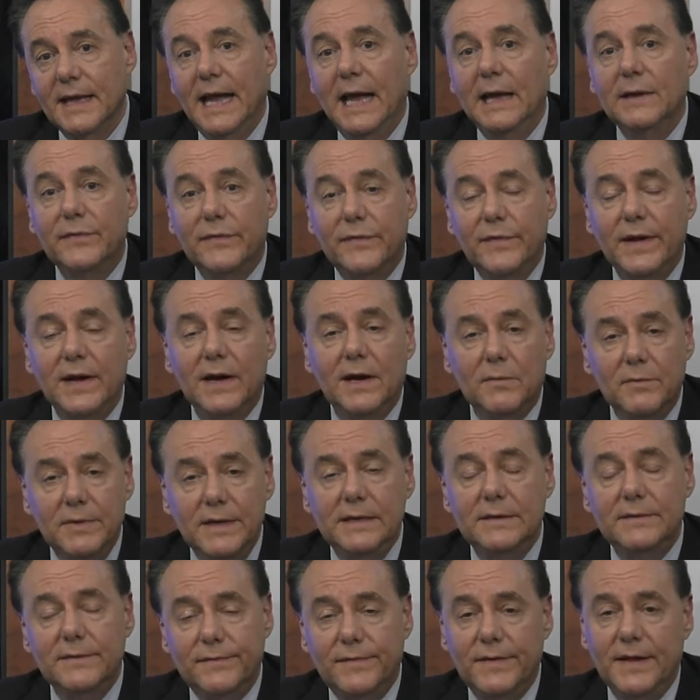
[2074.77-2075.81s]
At FAIR,
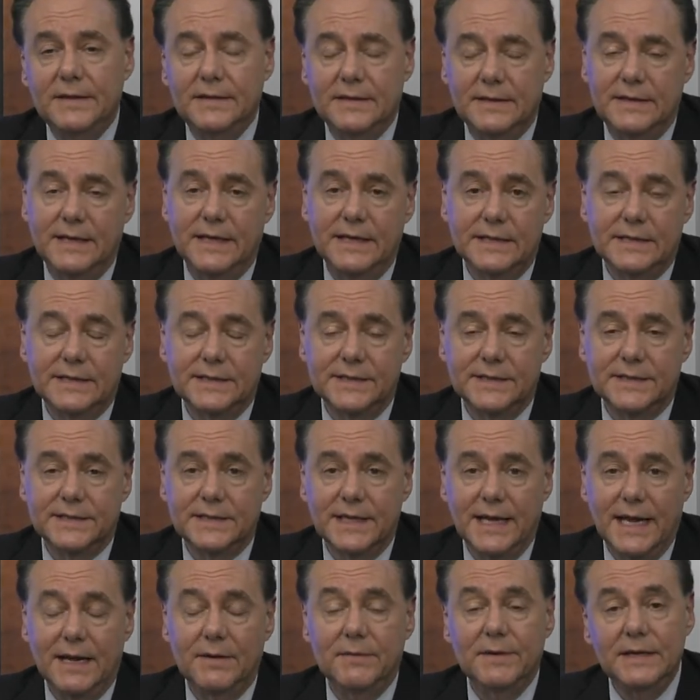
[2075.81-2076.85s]
we defend the nation
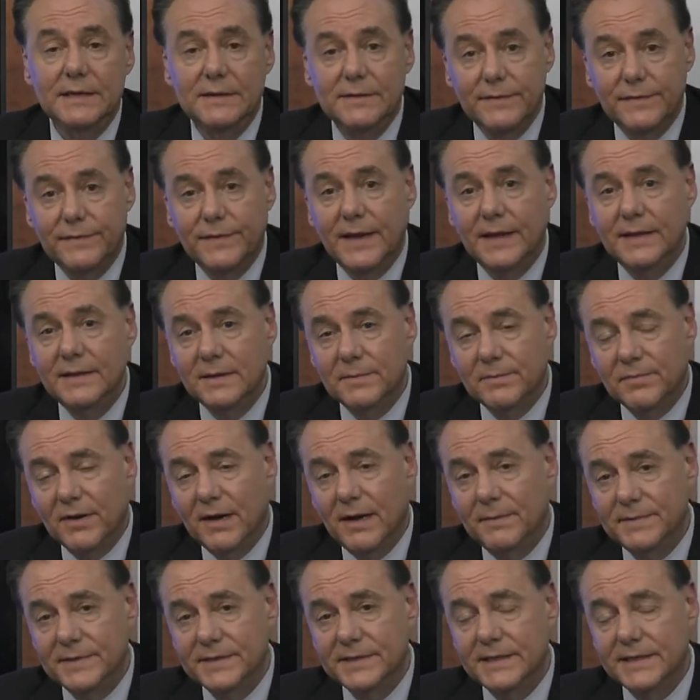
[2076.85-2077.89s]
state. We defend the
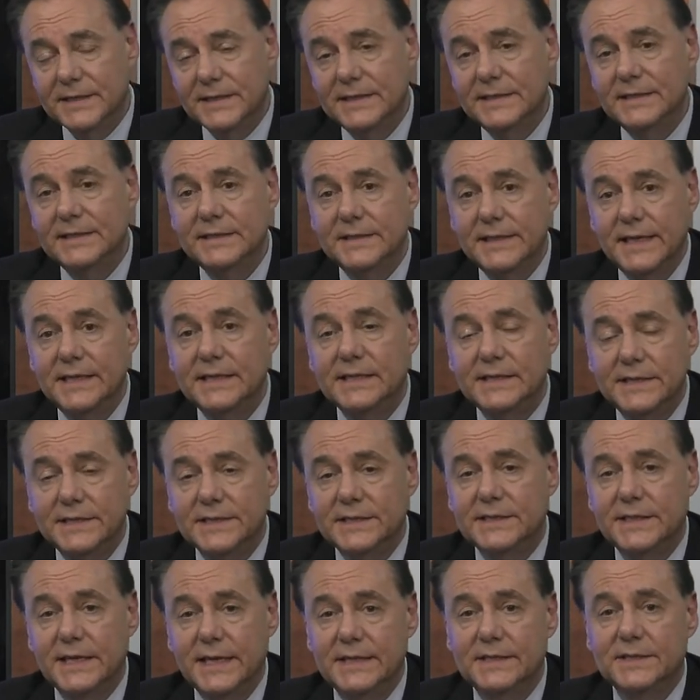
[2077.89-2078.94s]
proposition that nation
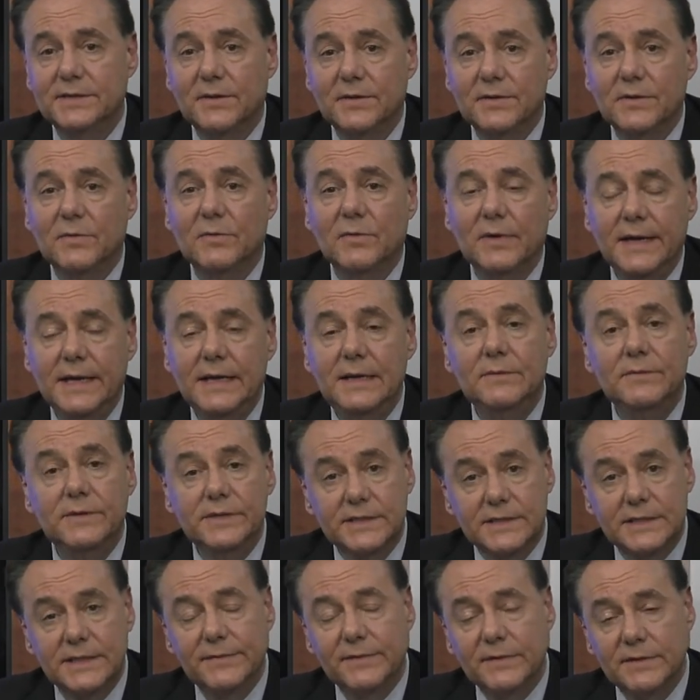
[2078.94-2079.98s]
states are the way in
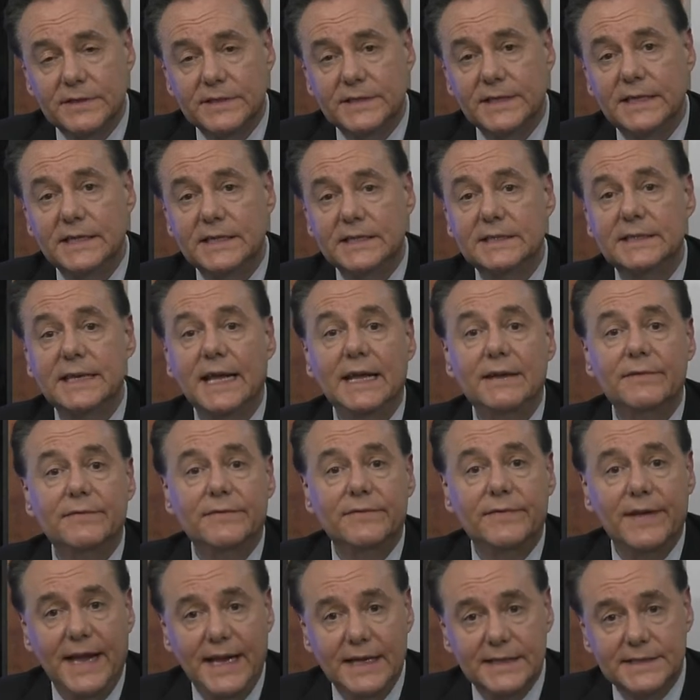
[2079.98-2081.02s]
which civilization
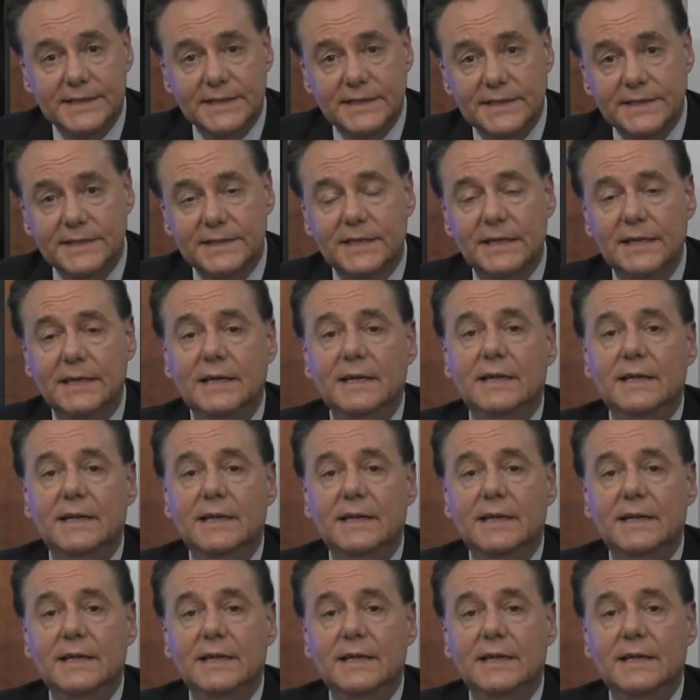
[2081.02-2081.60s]
advances,